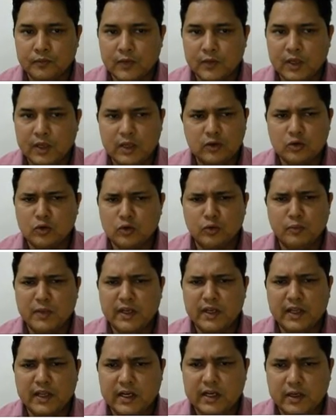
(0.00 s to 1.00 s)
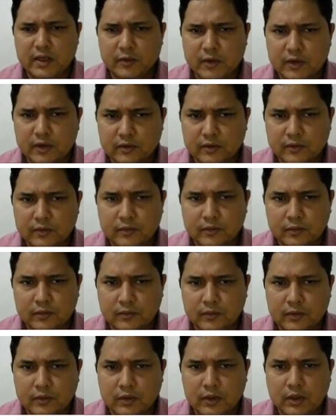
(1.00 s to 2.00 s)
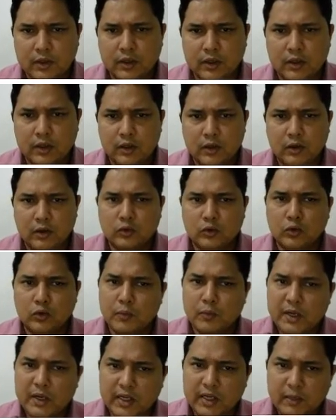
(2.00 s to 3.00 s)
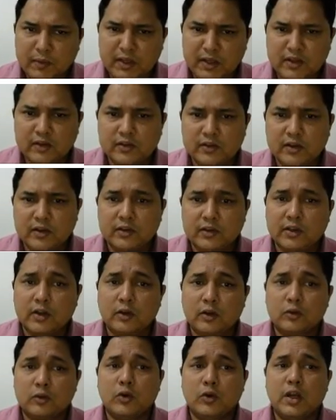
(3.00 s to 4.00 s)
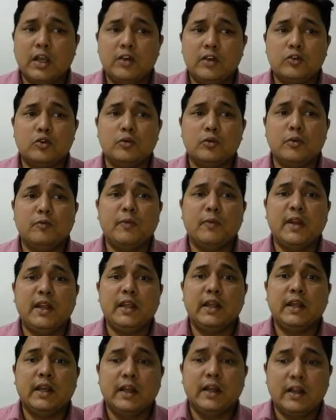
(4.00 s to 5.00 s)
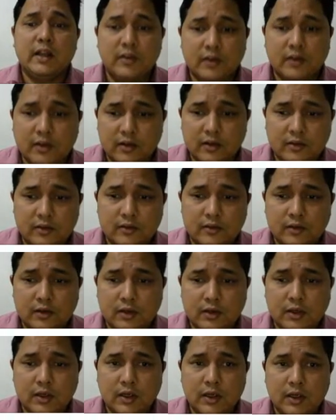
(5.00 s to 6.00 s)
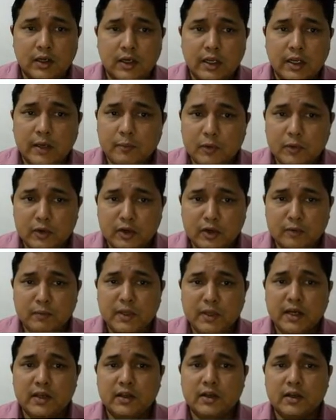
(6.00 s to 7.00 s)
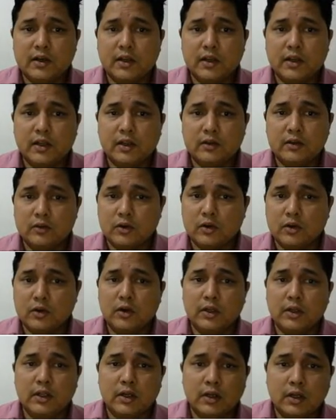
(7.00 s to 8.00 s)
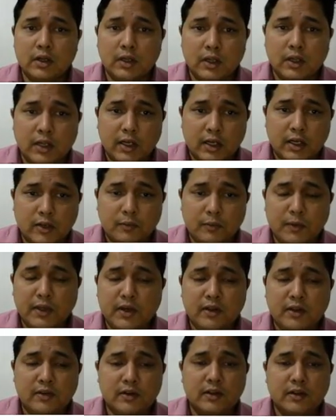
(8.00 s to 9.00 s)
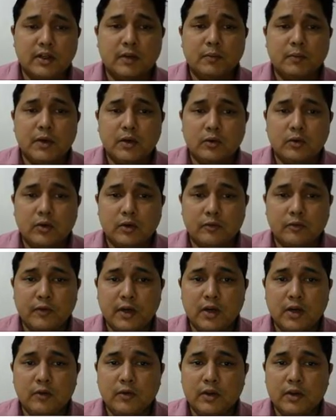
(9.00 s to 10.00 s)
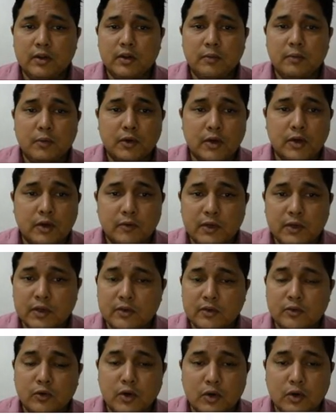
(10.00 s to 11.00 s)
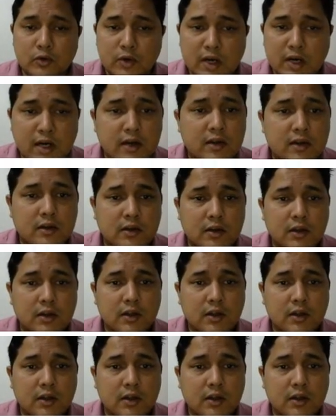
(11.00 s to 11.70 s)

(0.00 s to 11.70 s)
He has to do many activities. So by keeping these things, he also has to be many skills. Like project manager is not only the experience in that particular field with the project which is going to handle,